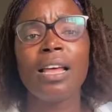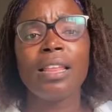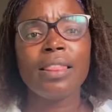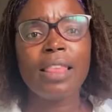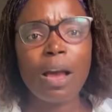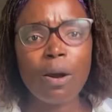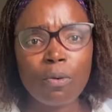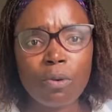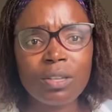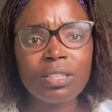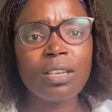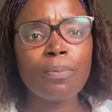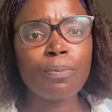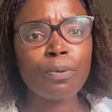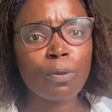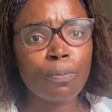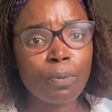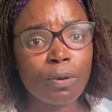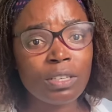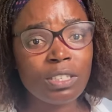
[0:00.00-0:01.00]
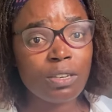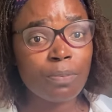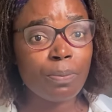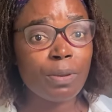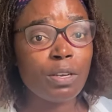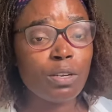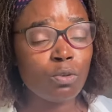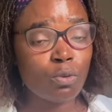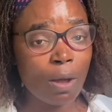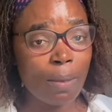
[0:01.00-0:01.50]
there was a proposed
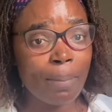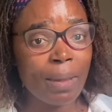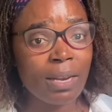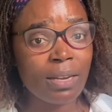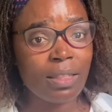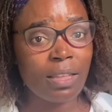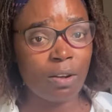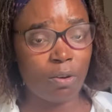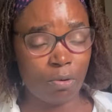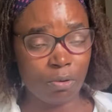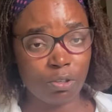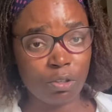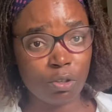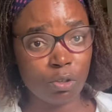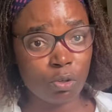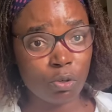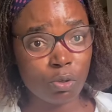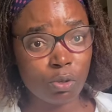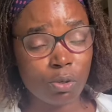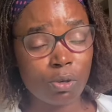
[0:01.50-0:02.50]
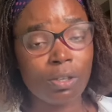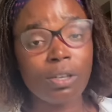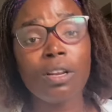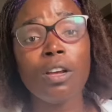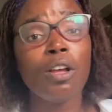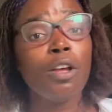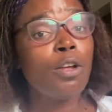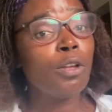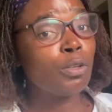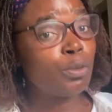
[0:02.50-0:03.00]
bill to amend the constitution
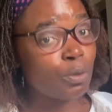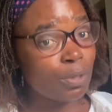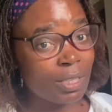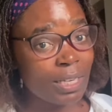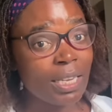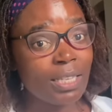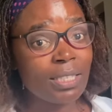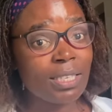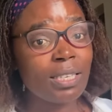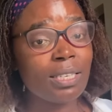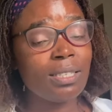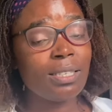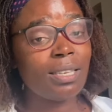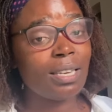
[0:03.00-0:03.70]
to change it,